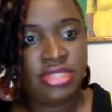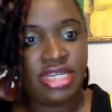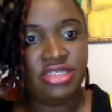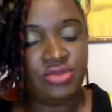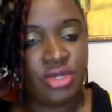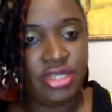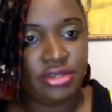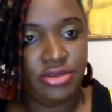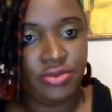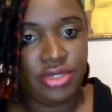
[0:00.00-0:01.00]
That is what they're
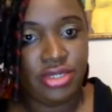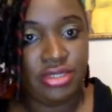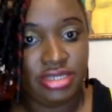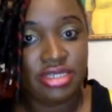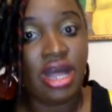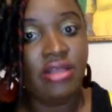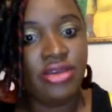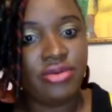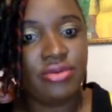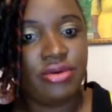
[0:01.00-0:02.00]
doing. They tell
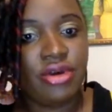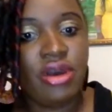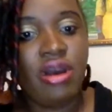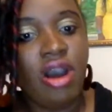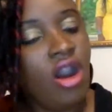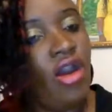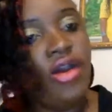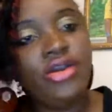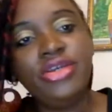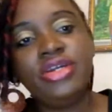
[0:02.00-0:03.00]
you,
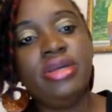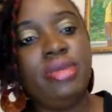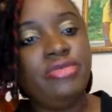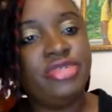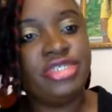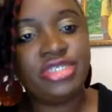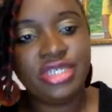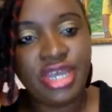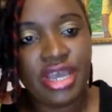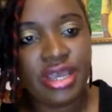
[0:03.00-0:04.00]
oh, you're going to be rich
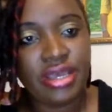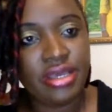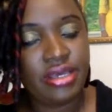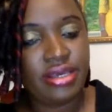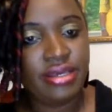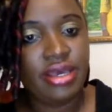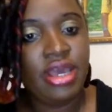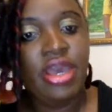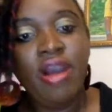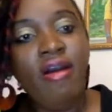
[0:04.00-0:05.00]
today.
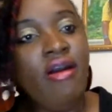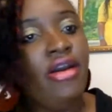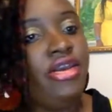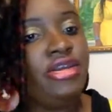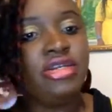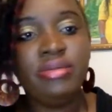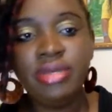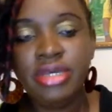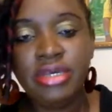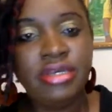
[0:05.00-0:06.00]
Oh, you're going to
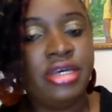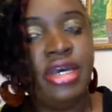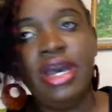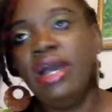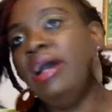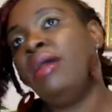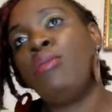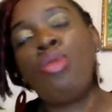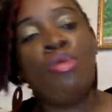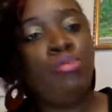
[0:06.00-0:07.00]
be,
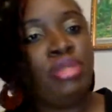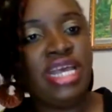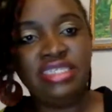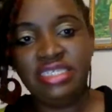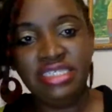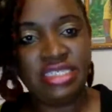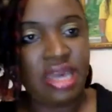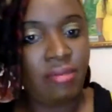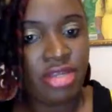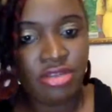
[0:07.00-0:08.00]
blessing is
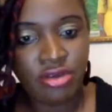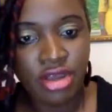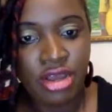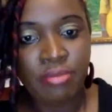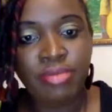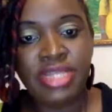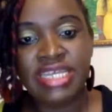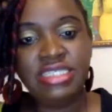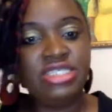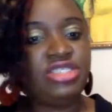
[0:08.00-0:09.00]
coming.
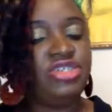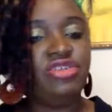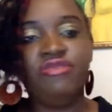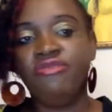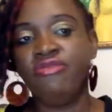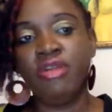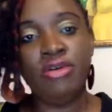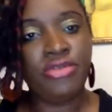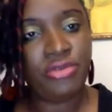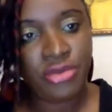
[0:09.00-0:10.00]
Blessing is going to
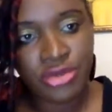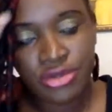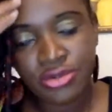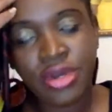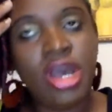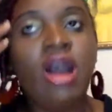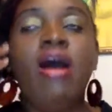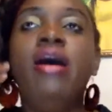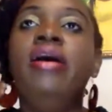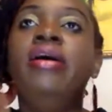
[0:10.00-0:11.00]
flow through you.
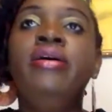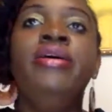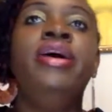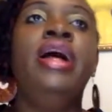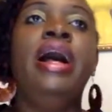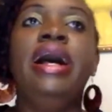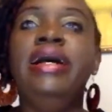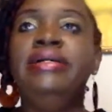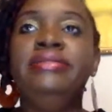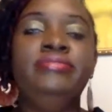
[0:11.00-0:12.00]
Oh,
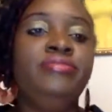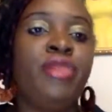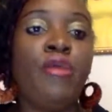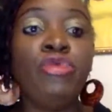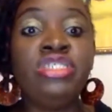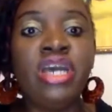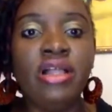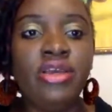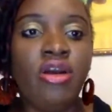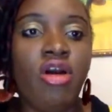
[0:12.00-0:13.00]
they will
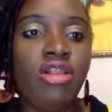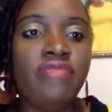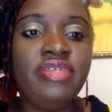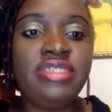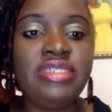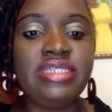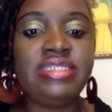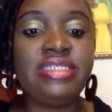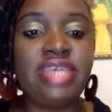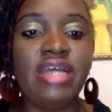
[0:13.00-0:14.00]
tell you all of these
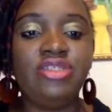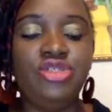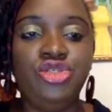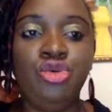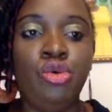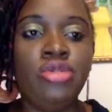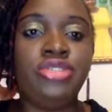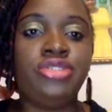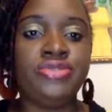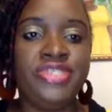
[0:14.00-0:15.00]
things that you want
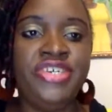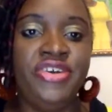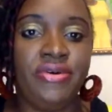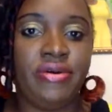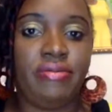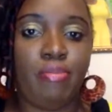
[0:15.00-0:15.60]
to hear.